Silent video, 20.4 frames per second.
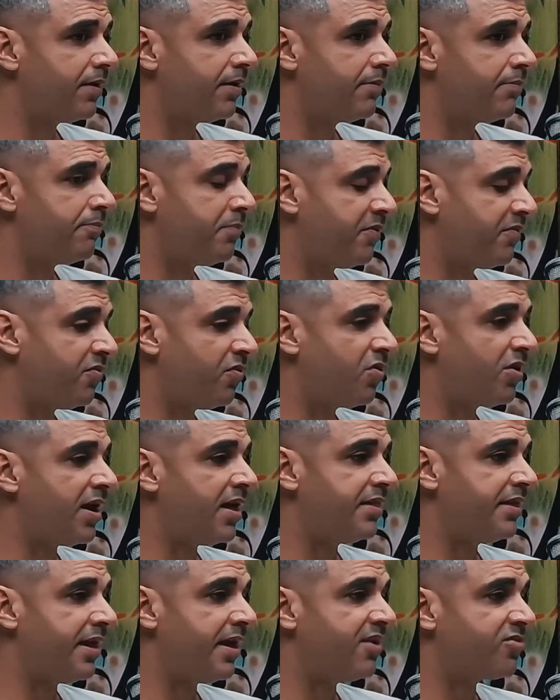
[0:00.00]
Before
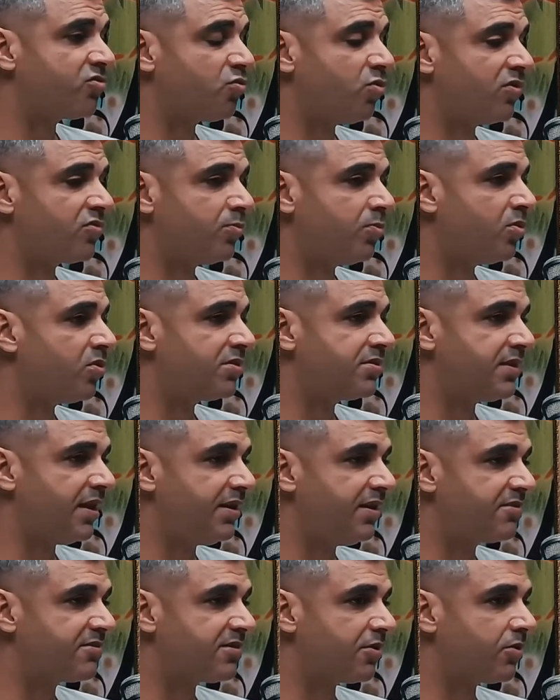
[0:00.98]
NDS was born 10
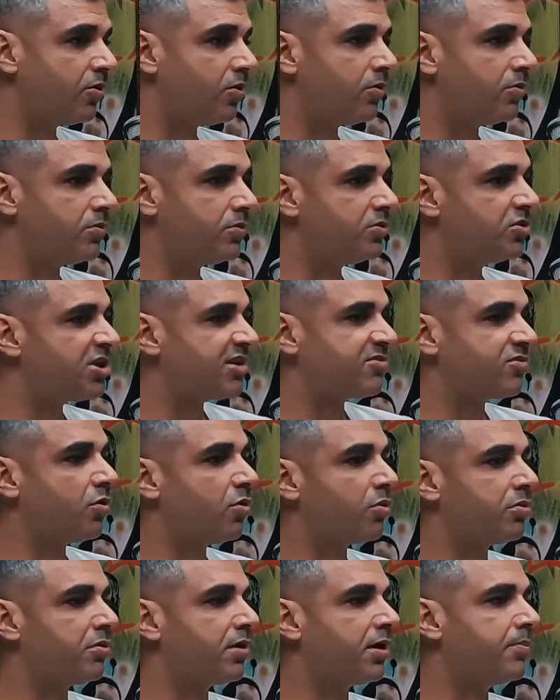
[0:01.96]
years ago, you just go
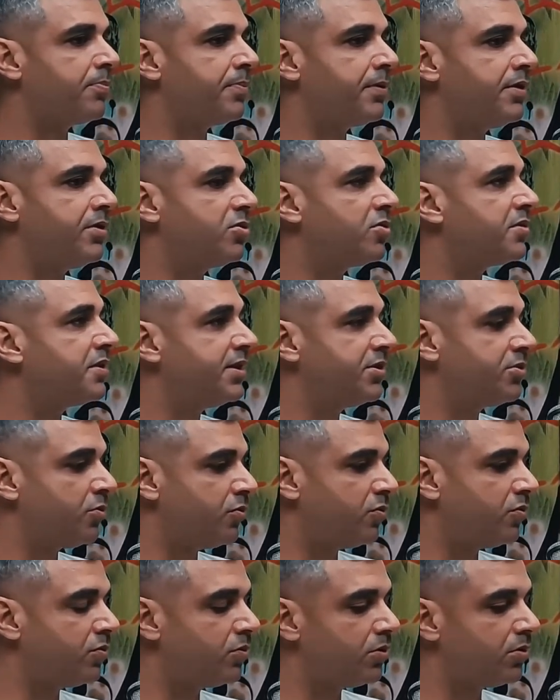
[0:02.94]
therapy, you don't need
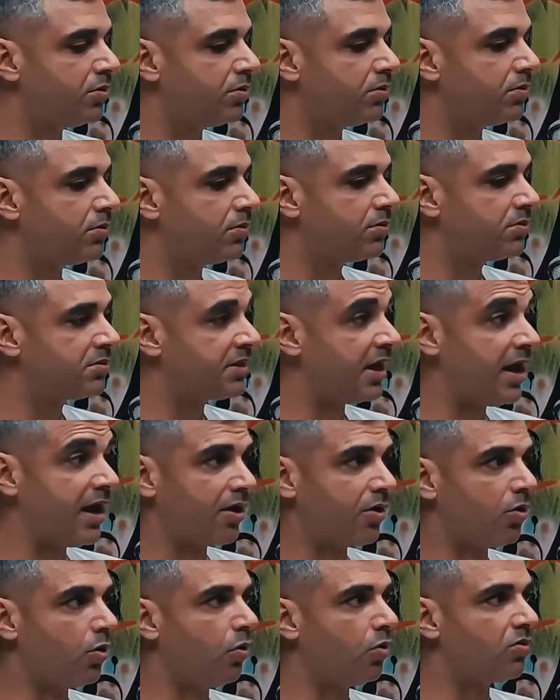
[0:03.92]
to track
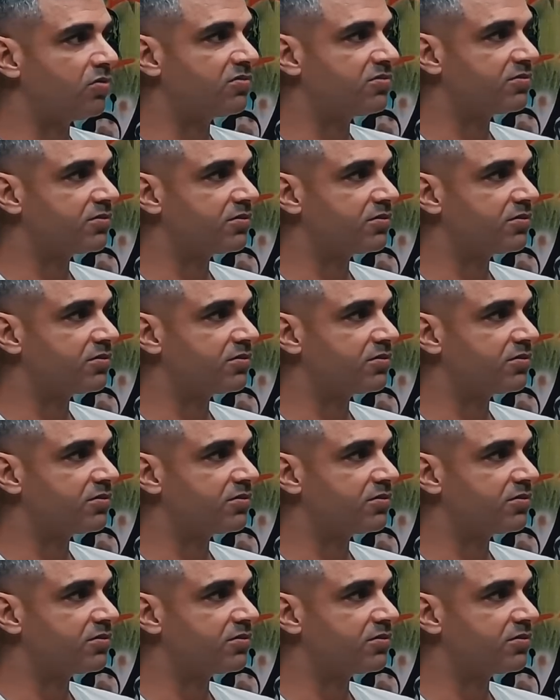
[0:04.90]
goals.